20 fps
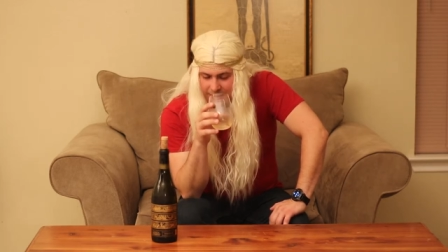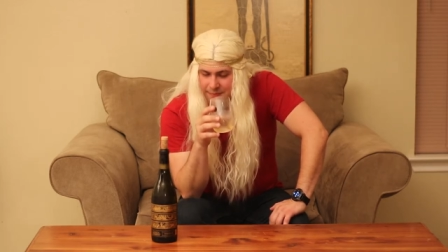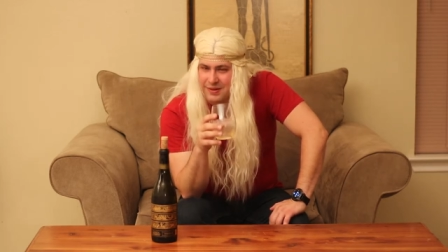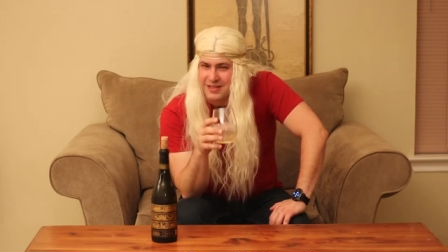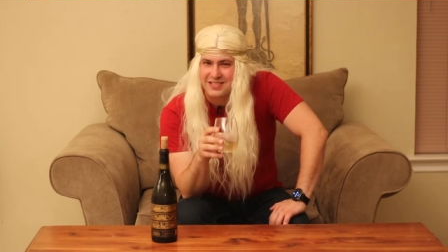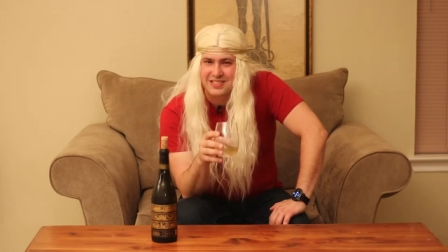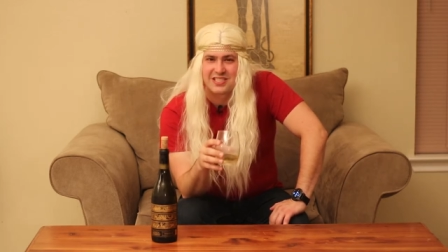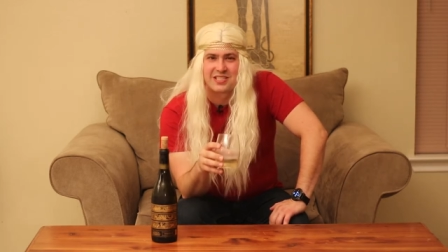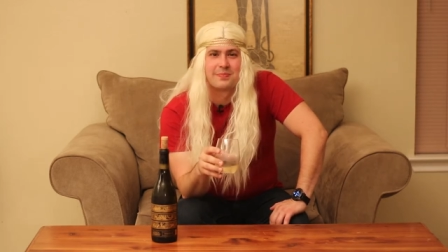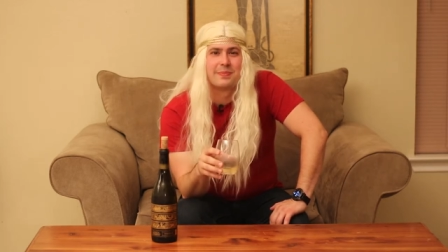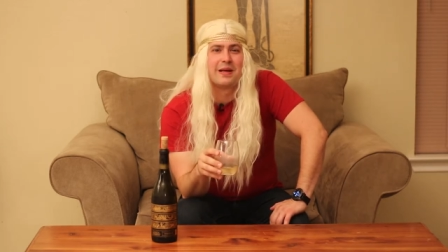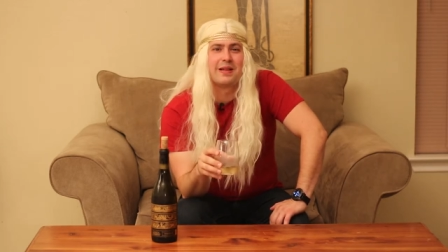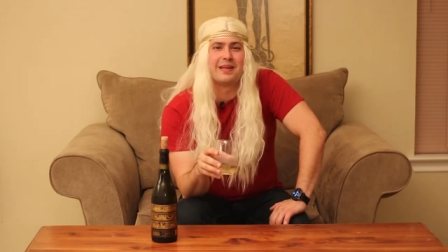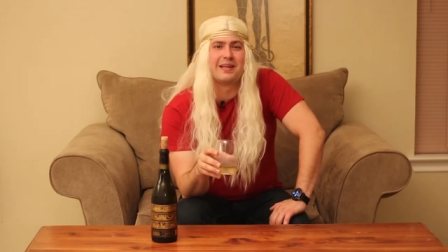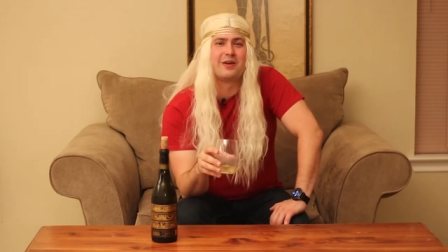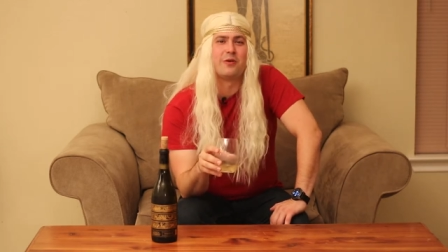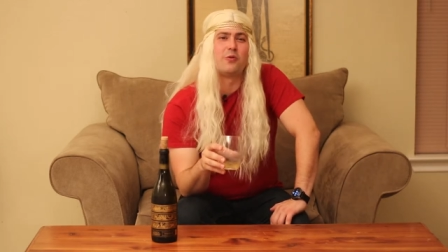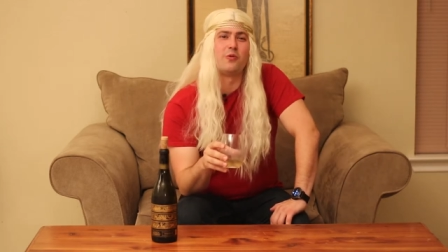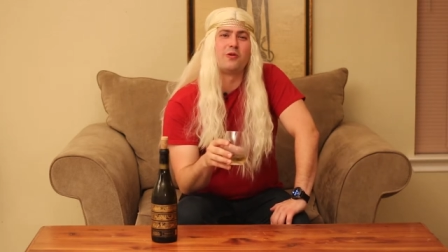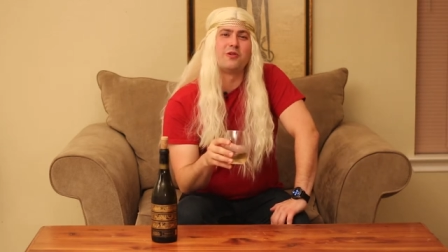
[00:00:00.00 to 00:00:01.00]
I'm not
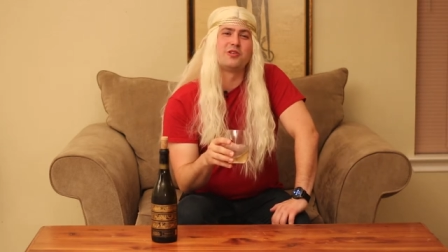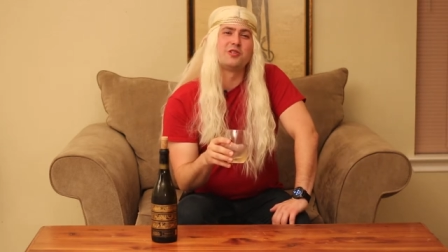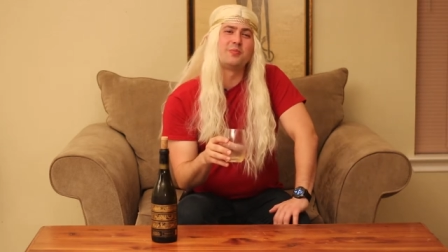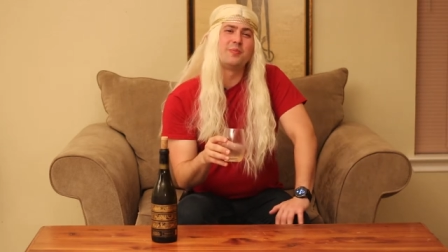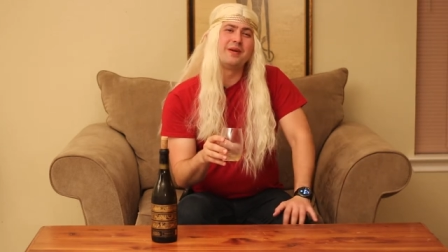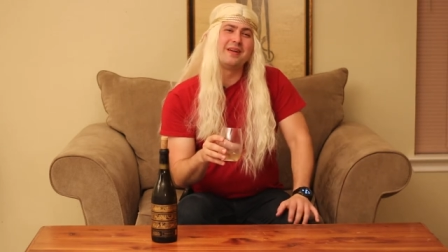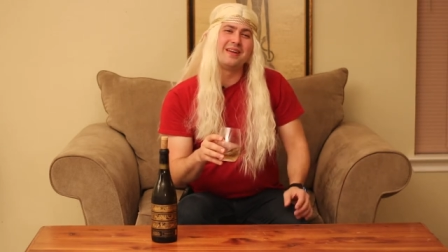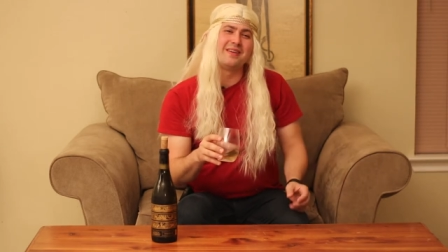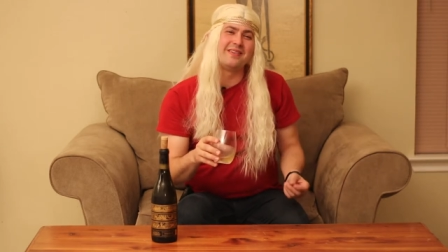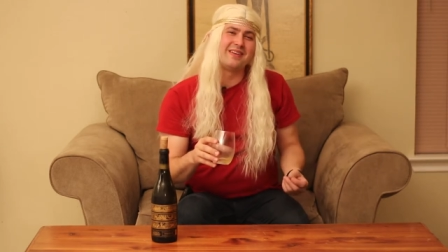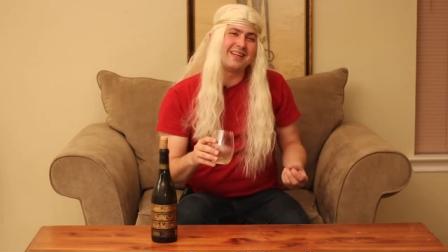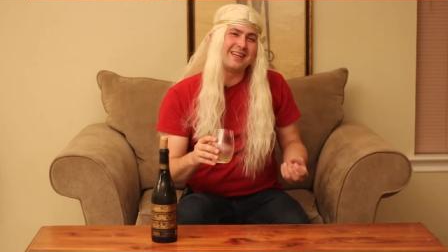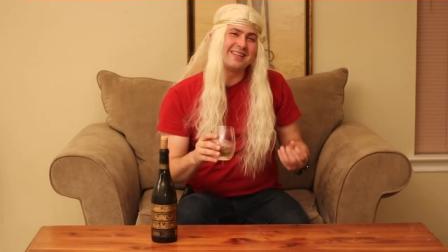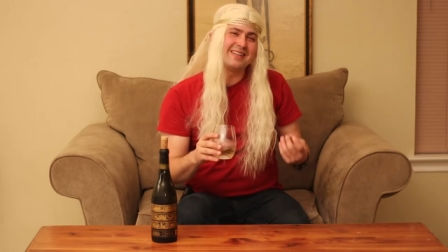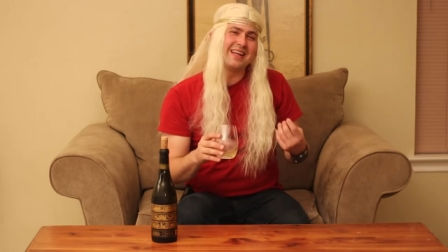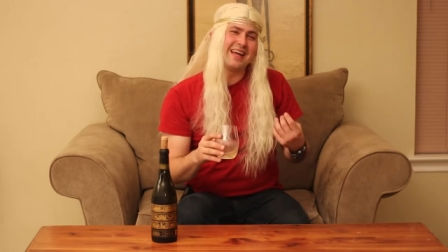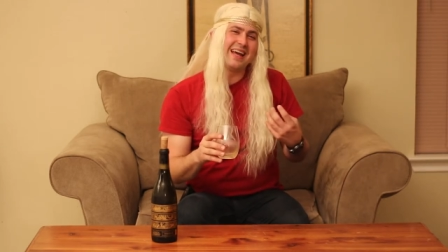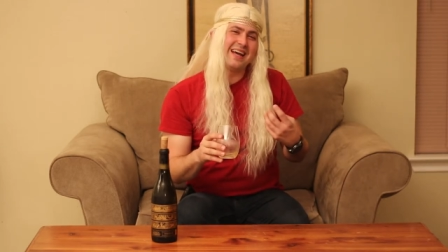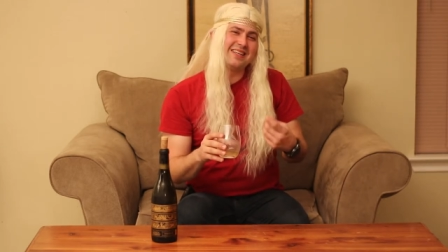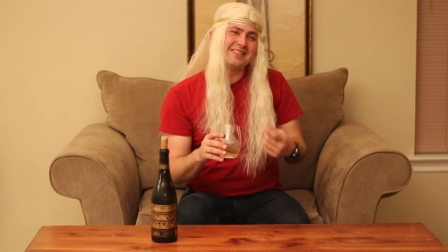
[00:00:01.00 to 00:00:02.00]
smelling orange, but it
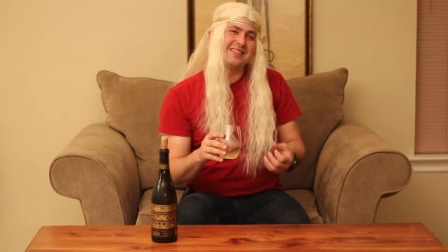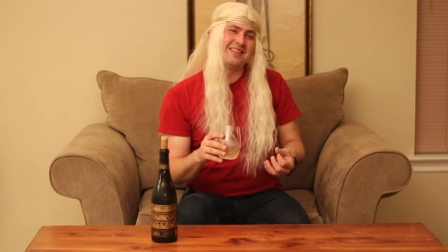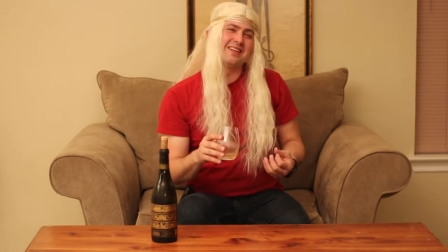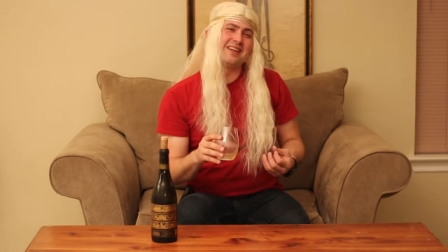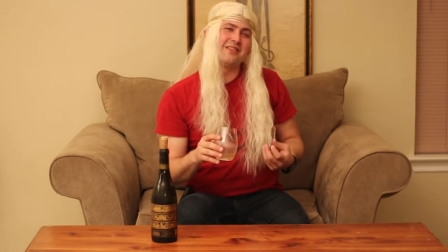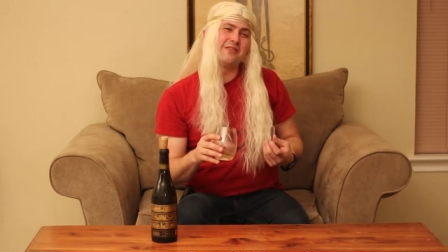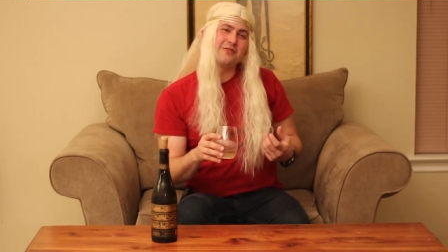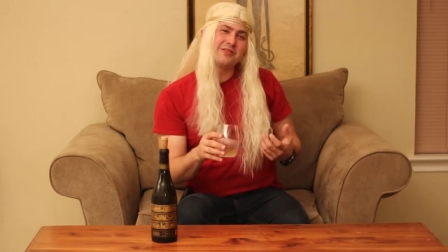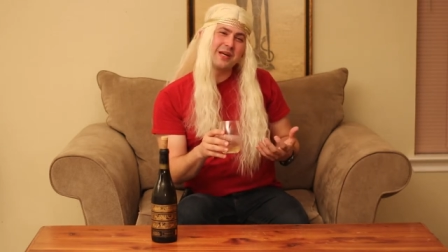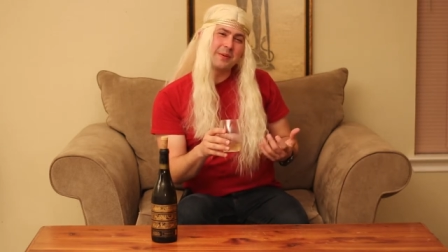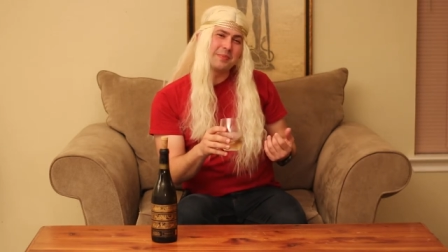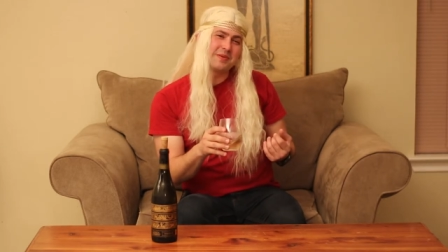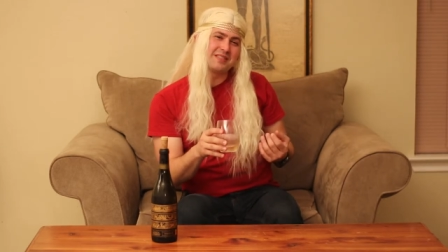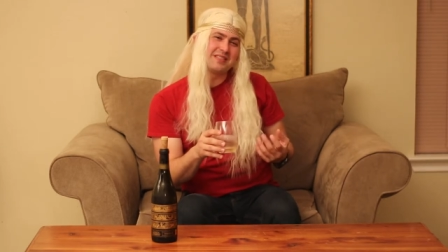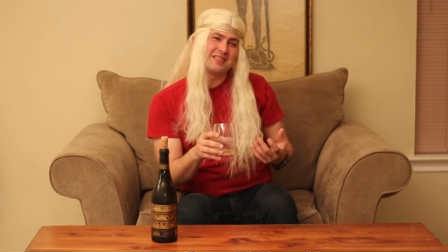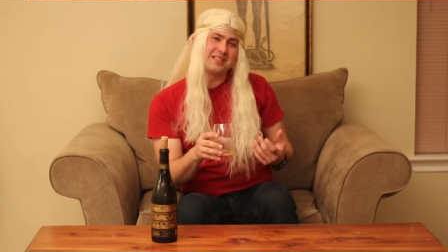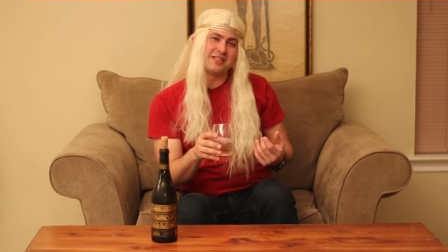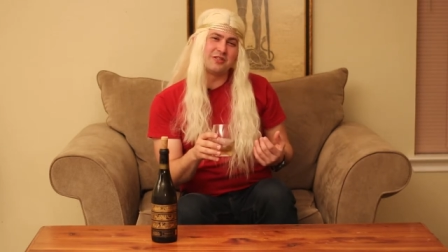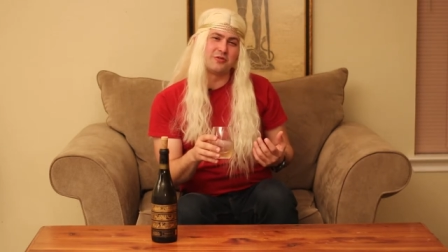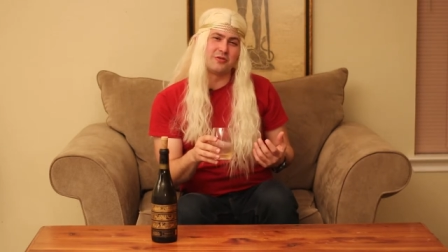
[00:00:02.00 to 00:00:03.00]
had another
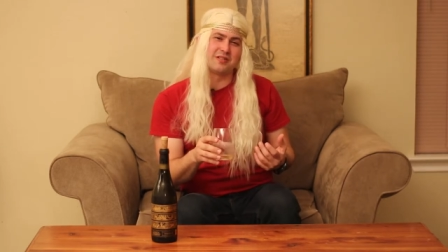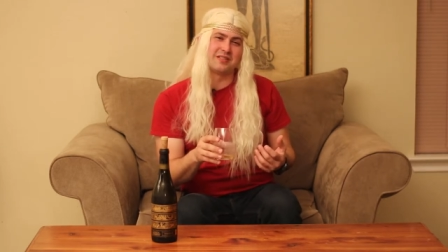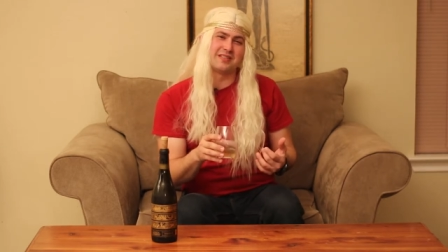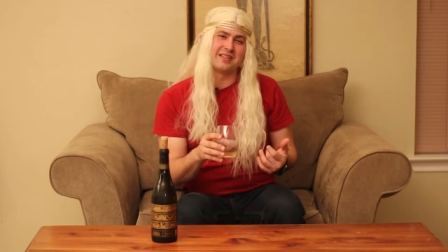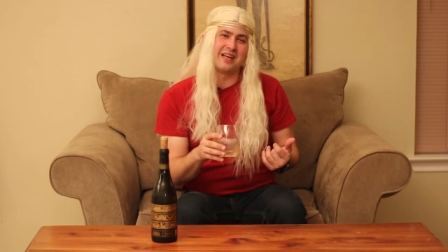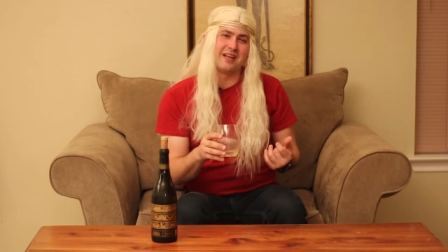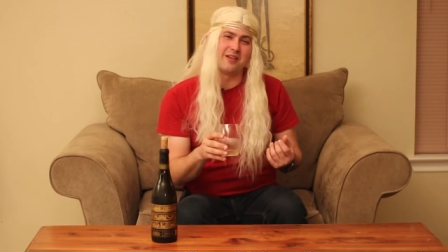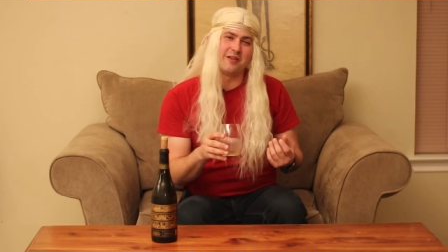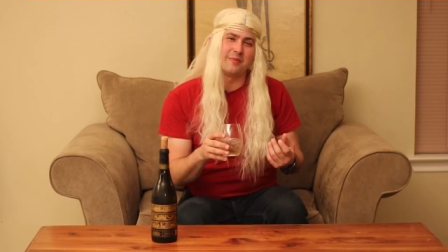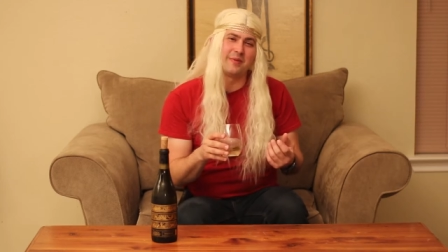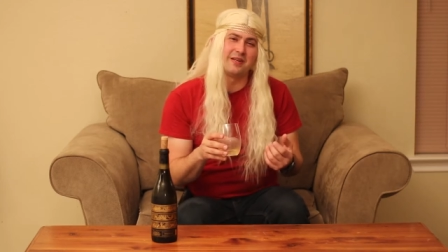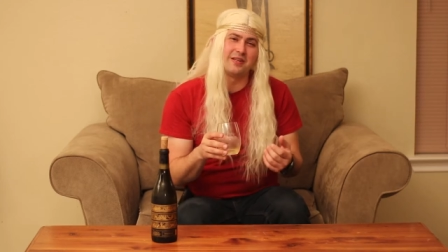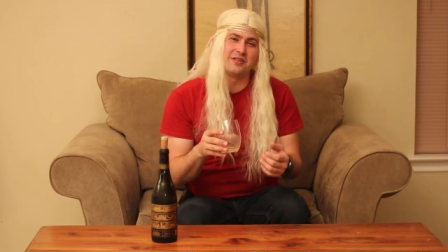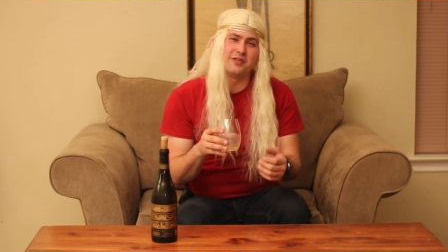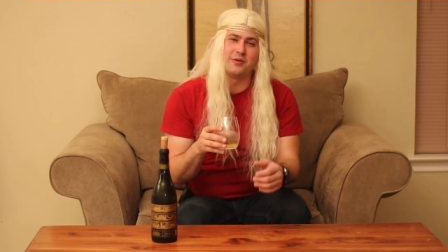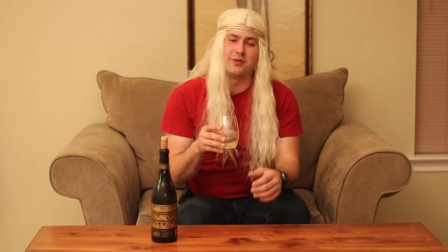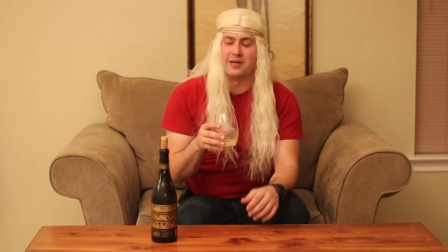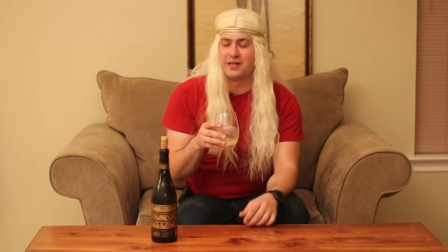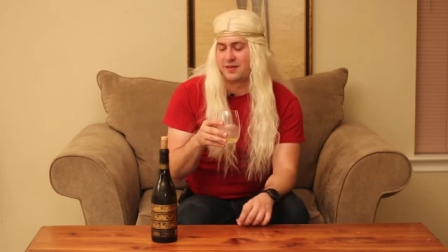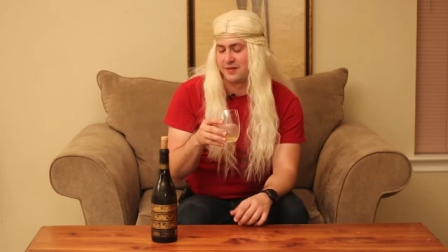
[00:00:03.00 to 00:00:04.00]
type of citrus
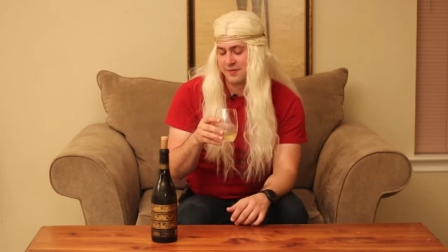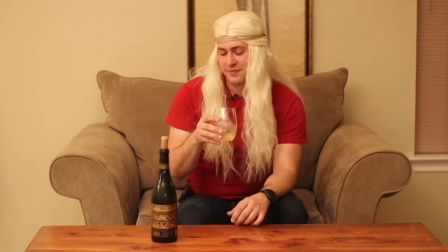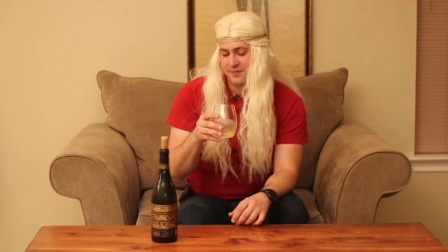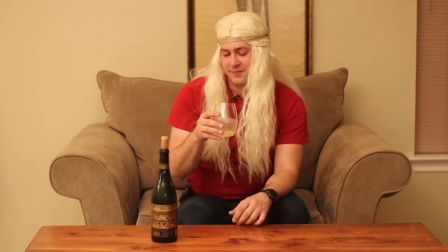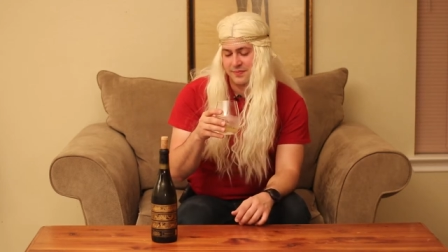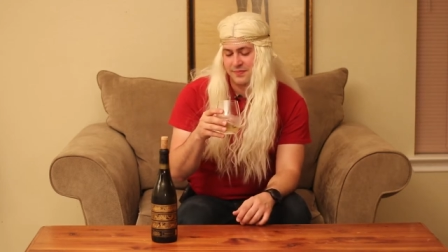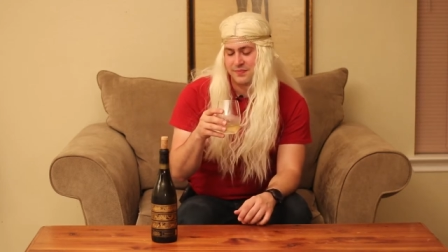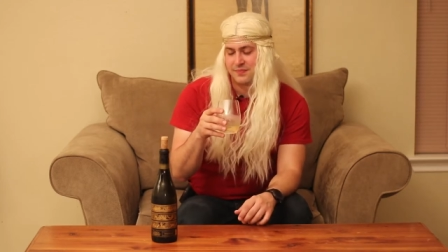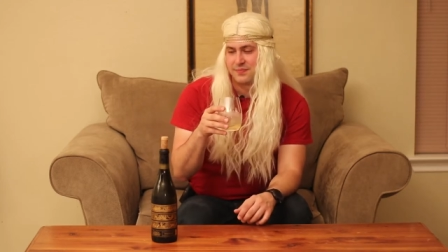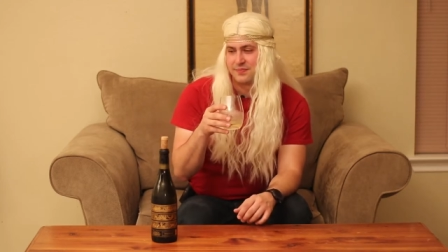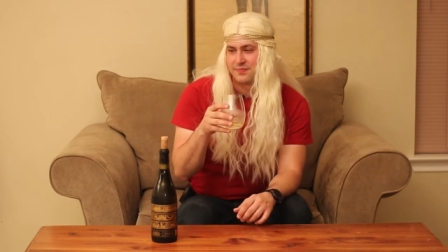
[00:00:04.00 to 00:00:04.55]
element to it.